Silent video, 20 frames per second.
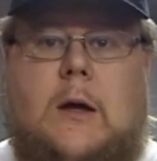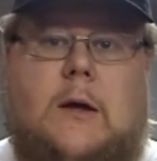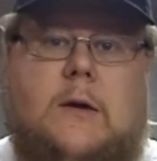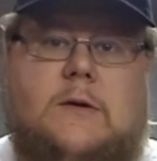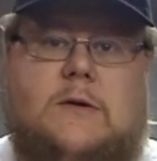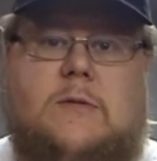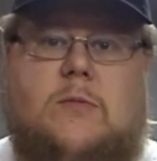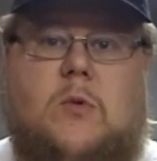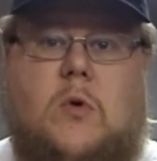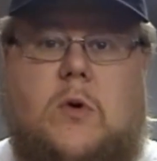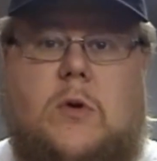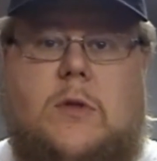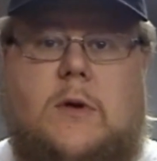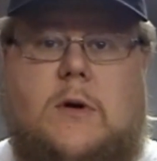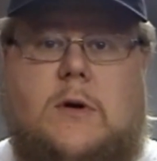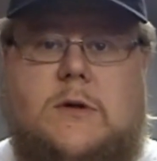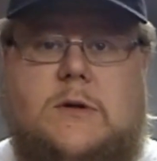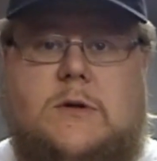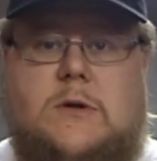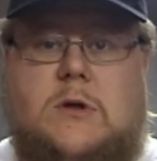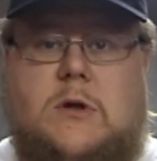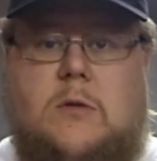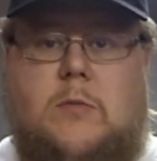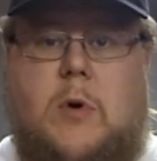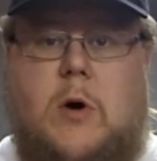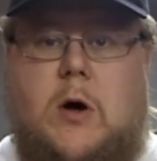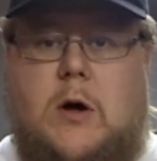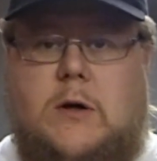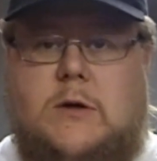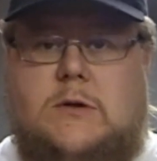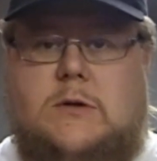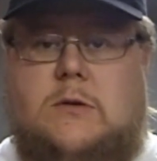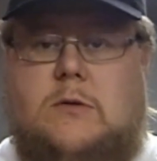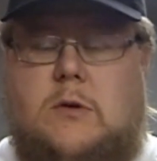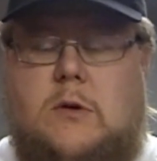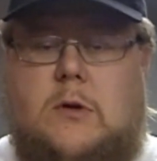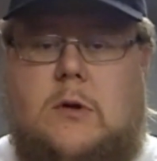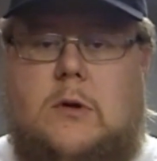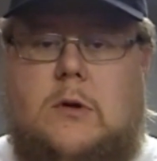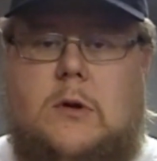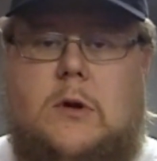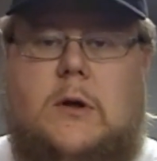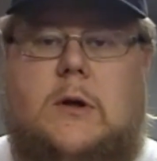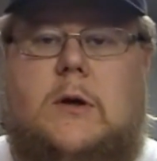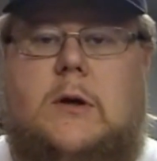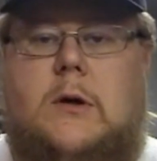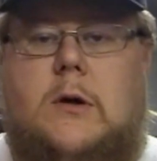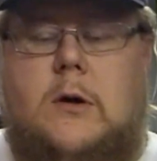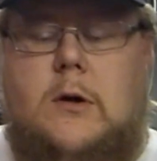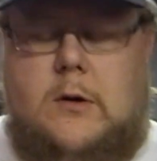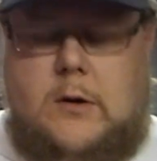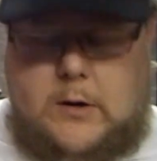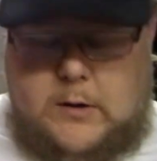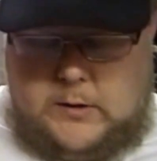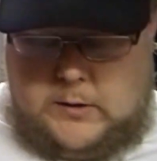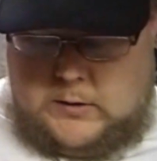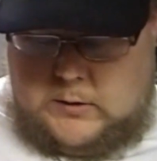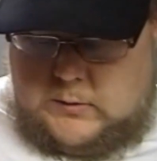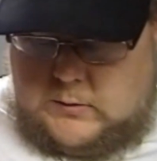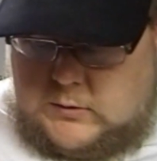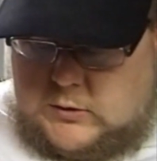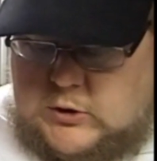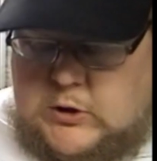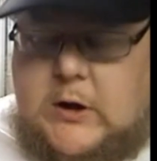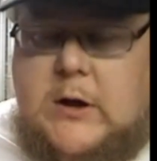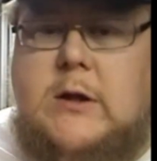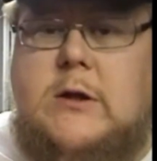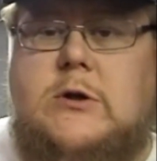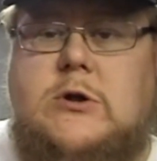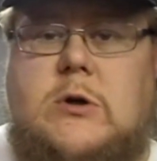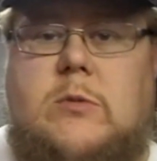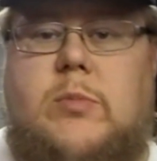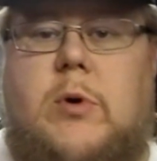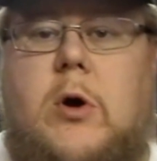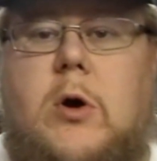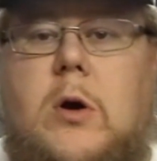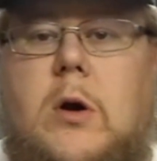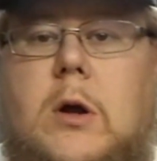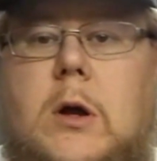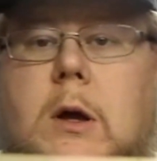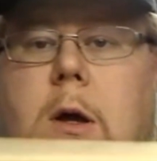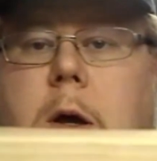some more thickness to the box. So the challenging part